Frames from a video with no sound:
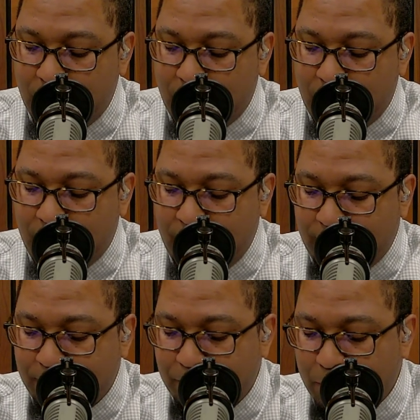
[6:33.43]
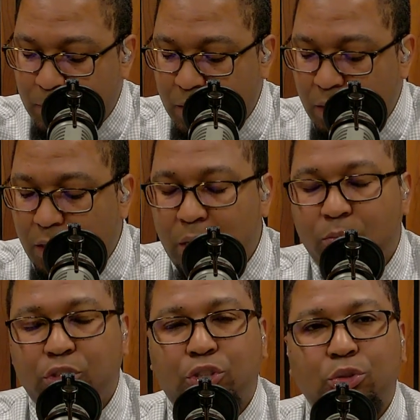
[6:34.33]
All right? It
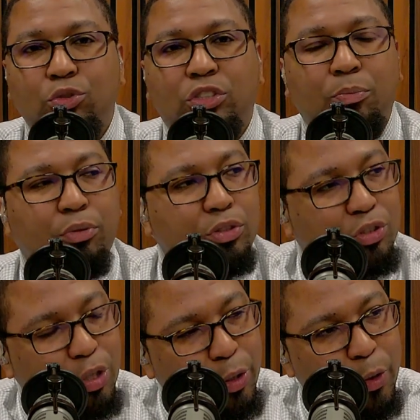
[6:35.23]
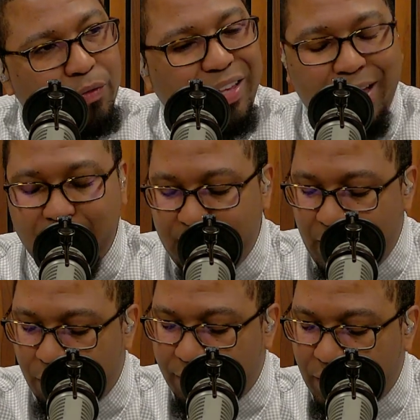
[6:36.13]
was used to preserve the
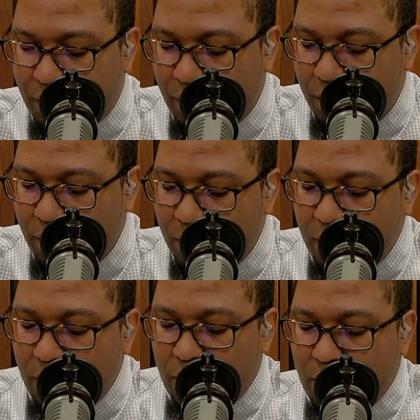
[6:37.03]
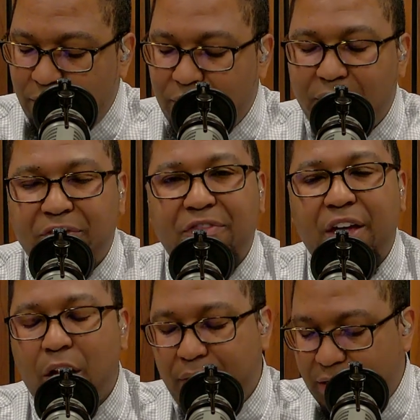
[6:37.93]
integrity of
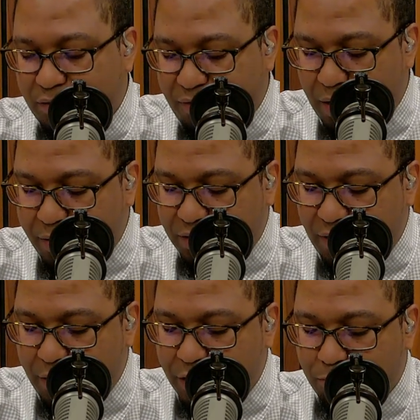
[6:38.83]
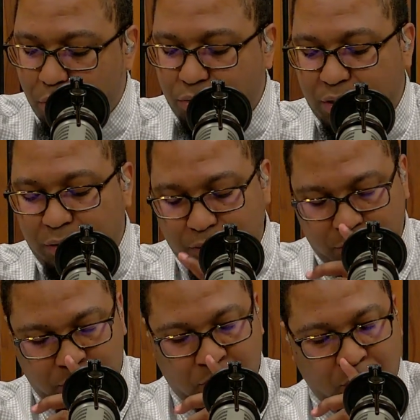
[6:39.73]
various, various, various proteins.
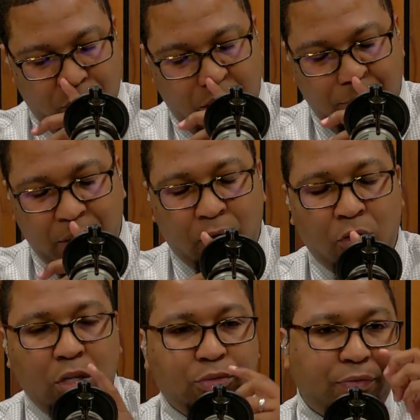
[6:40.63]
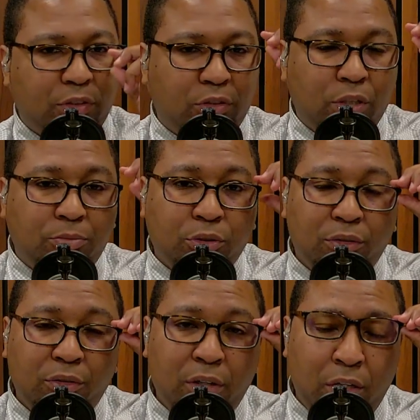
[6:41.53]
I'm going to cross reference the scripture
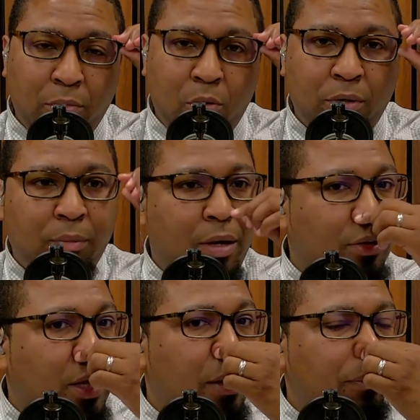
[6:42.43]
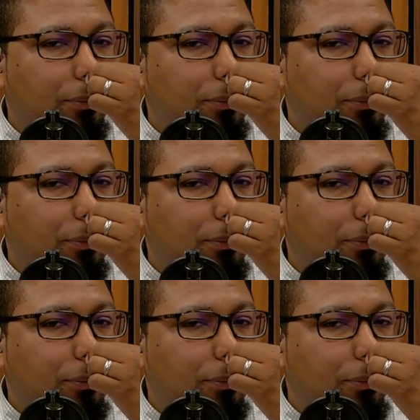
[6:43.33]
in a moment about that.